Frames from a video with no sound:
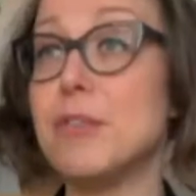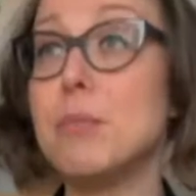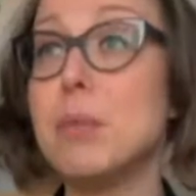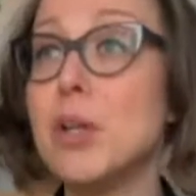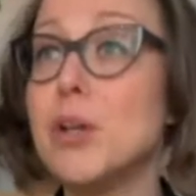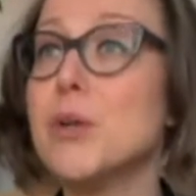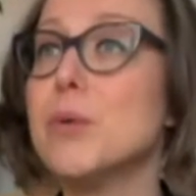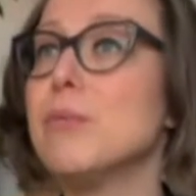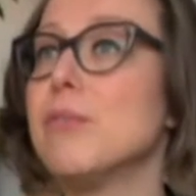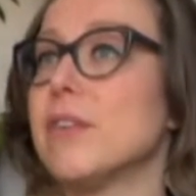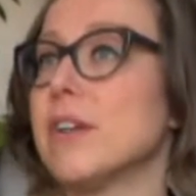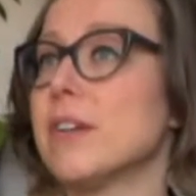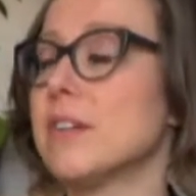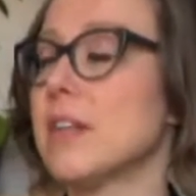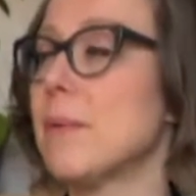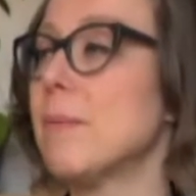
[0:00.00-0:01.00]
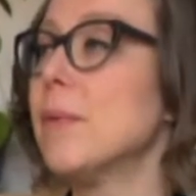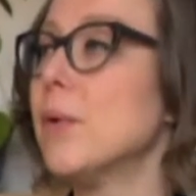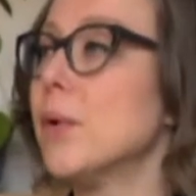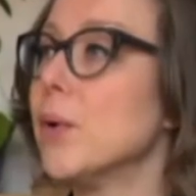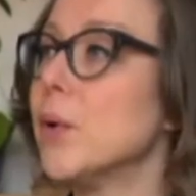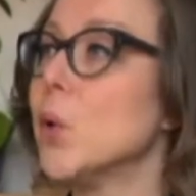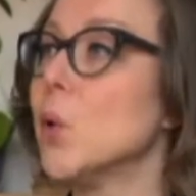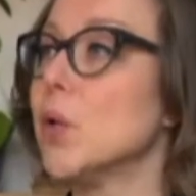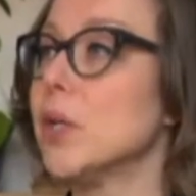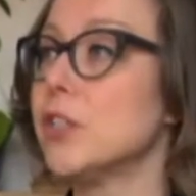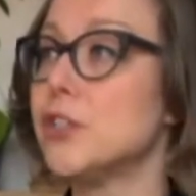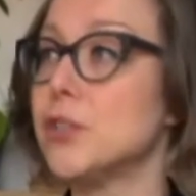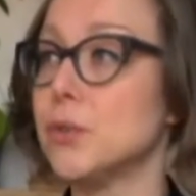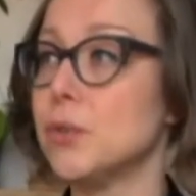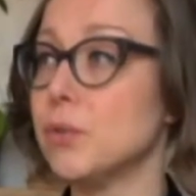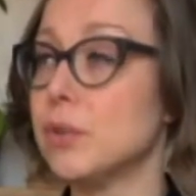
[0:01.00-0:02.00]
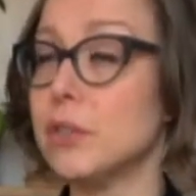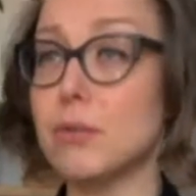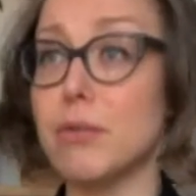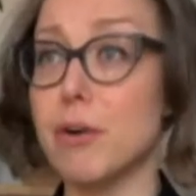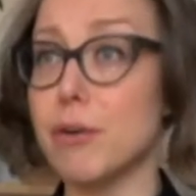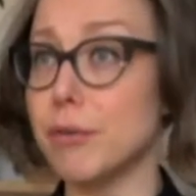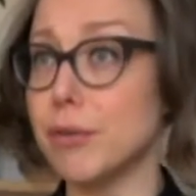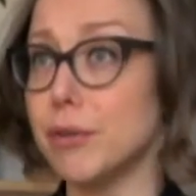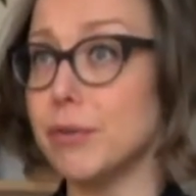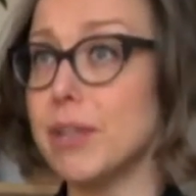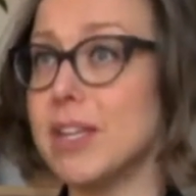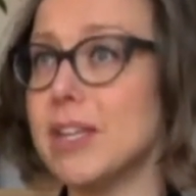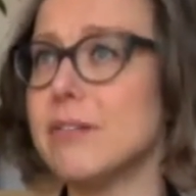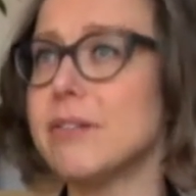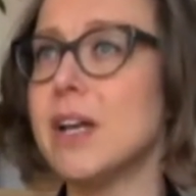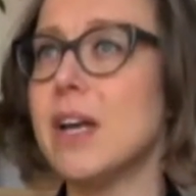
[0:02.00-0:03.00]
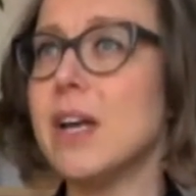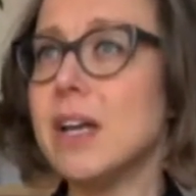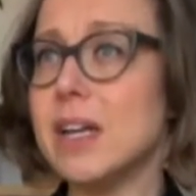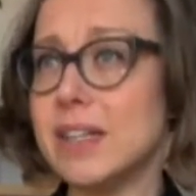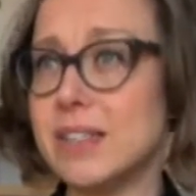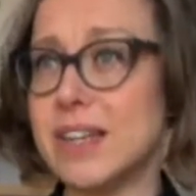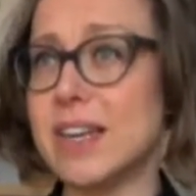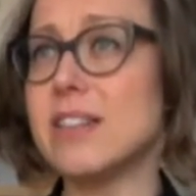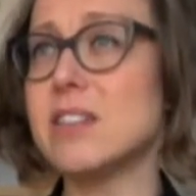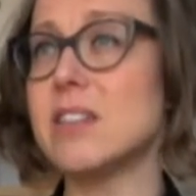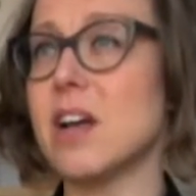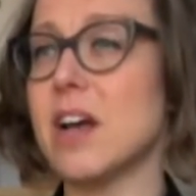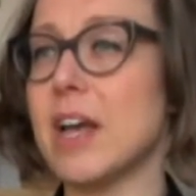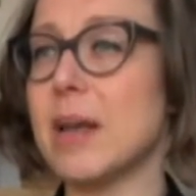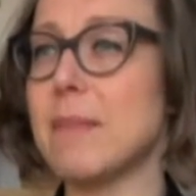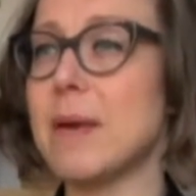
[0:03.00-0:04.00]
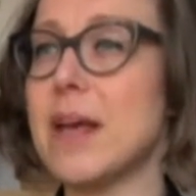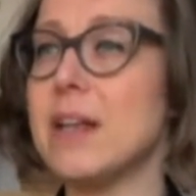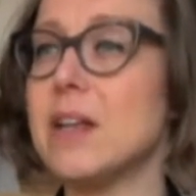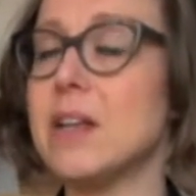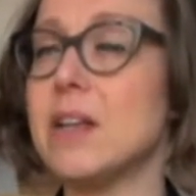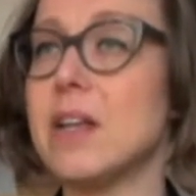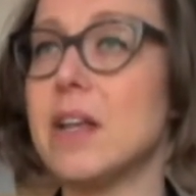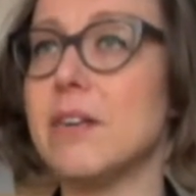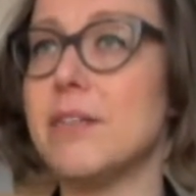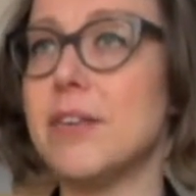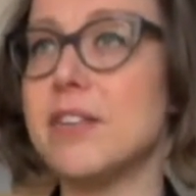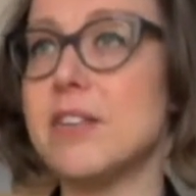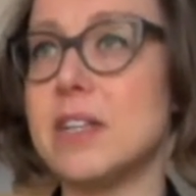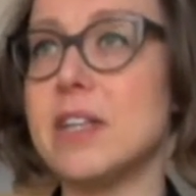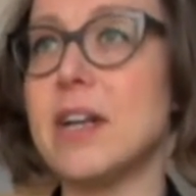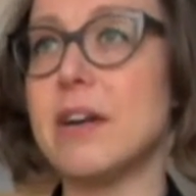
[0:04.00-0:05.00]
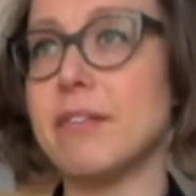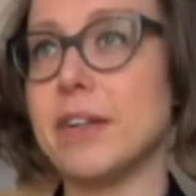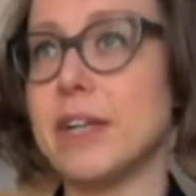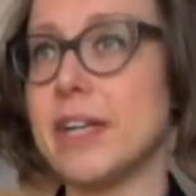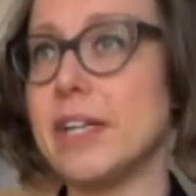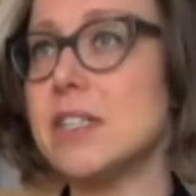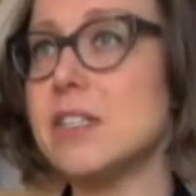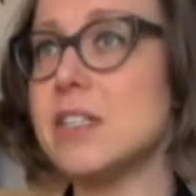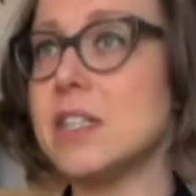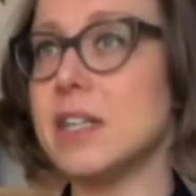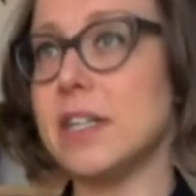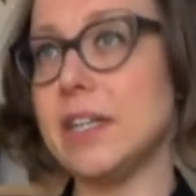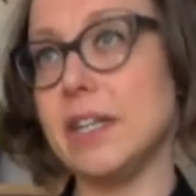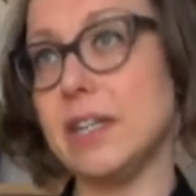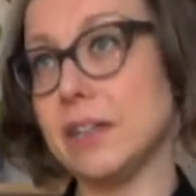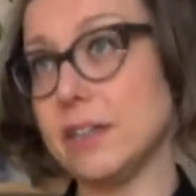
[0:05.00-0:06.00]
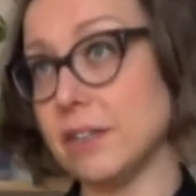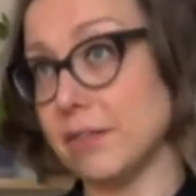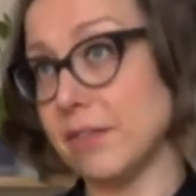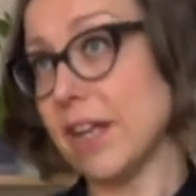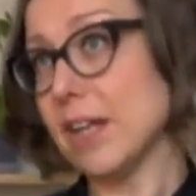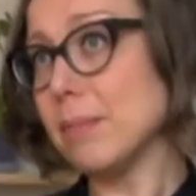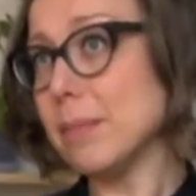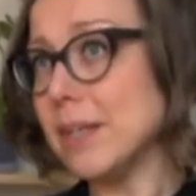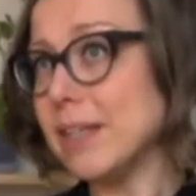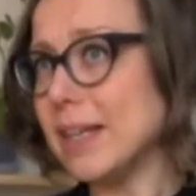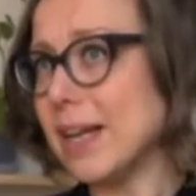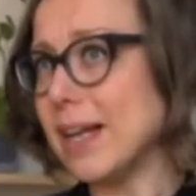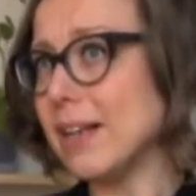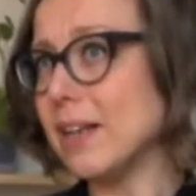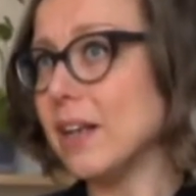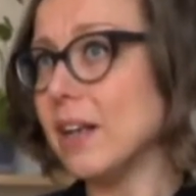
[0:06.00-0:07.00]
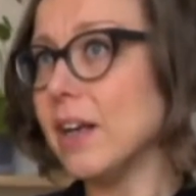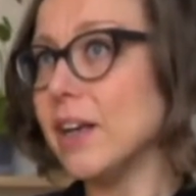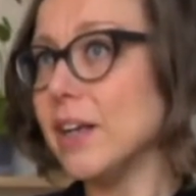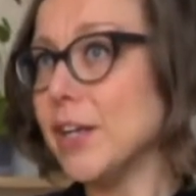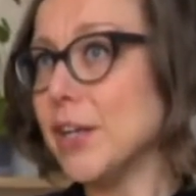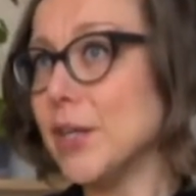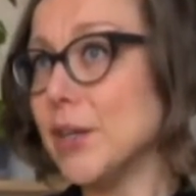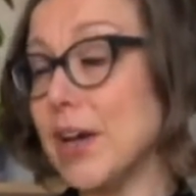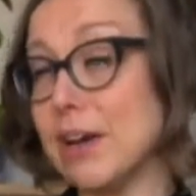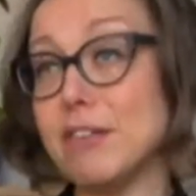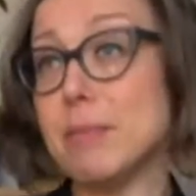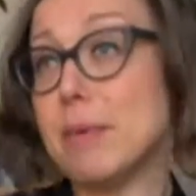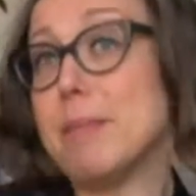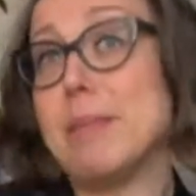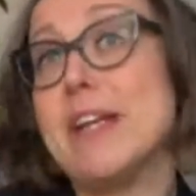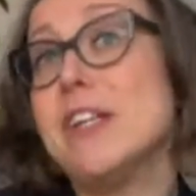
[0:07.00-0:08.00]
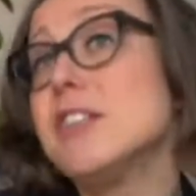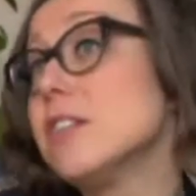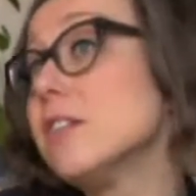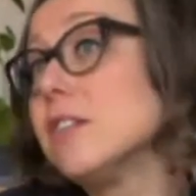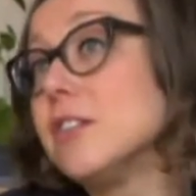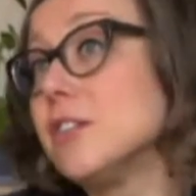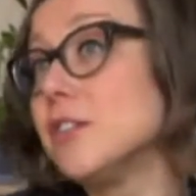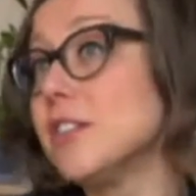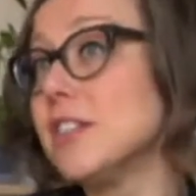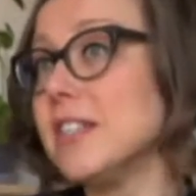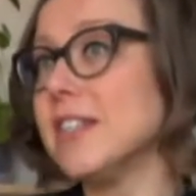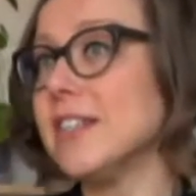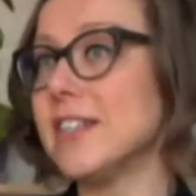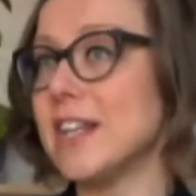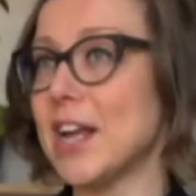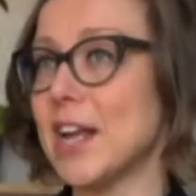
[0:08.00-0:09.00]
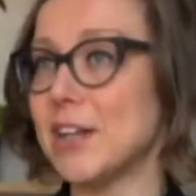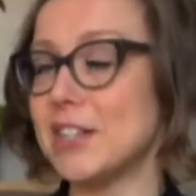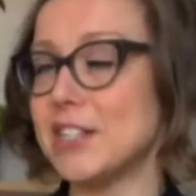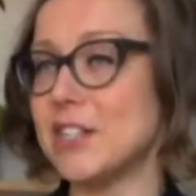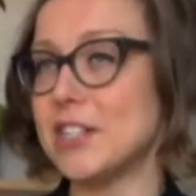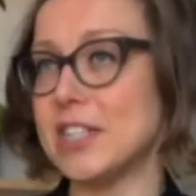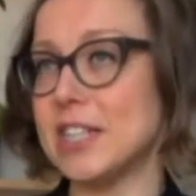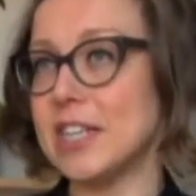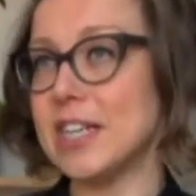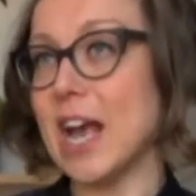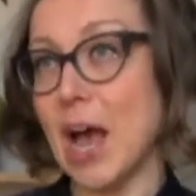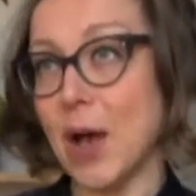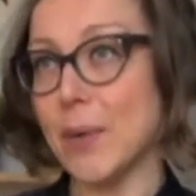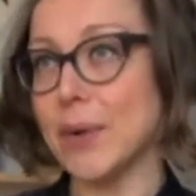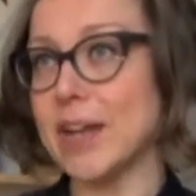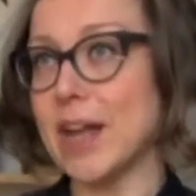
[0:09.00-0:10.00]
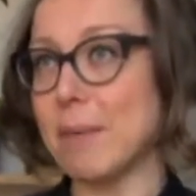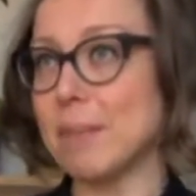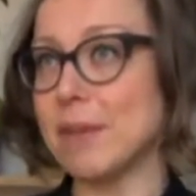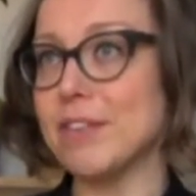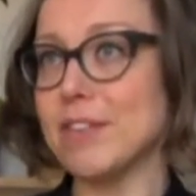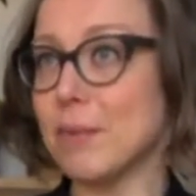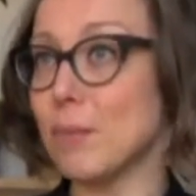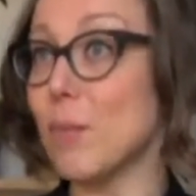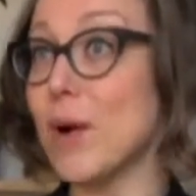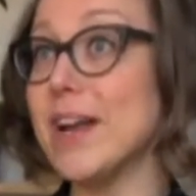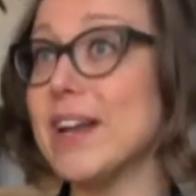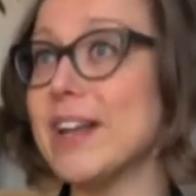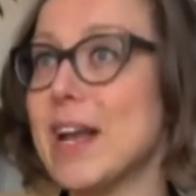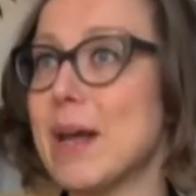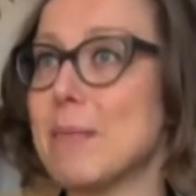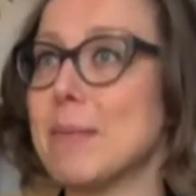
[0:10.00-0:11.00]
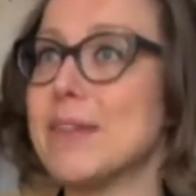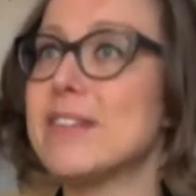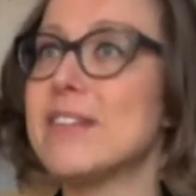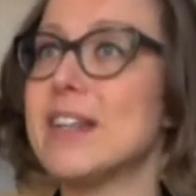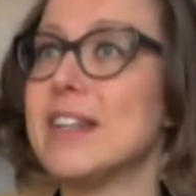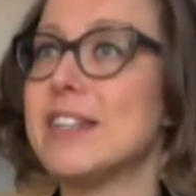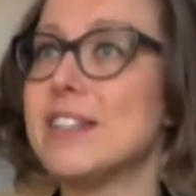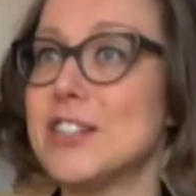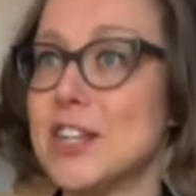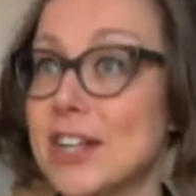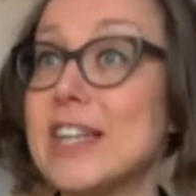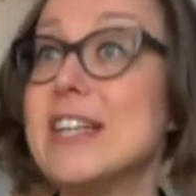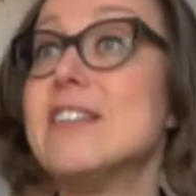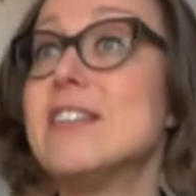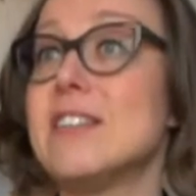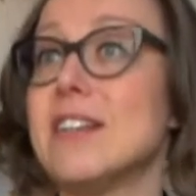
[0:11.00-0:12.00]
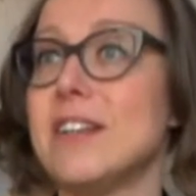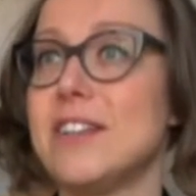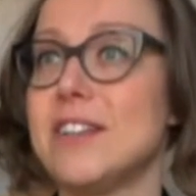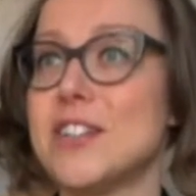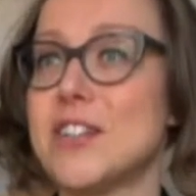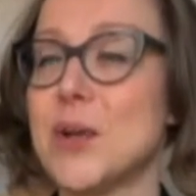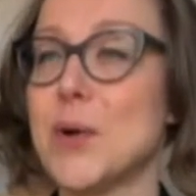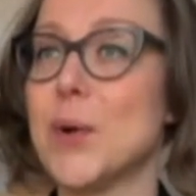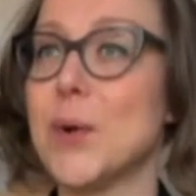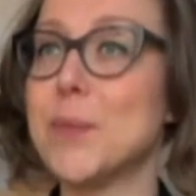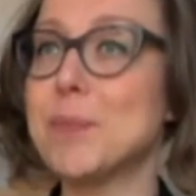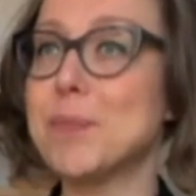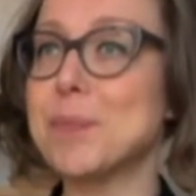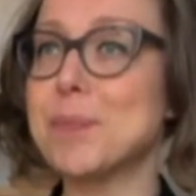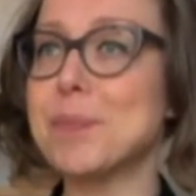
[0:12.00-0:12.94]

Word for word: To bloom, for example, or to grow a new leaf, it takes time. And if you see it every day, you see the development and you have to be patient to see it, to see how it happens and when it happens. And it's not instant. So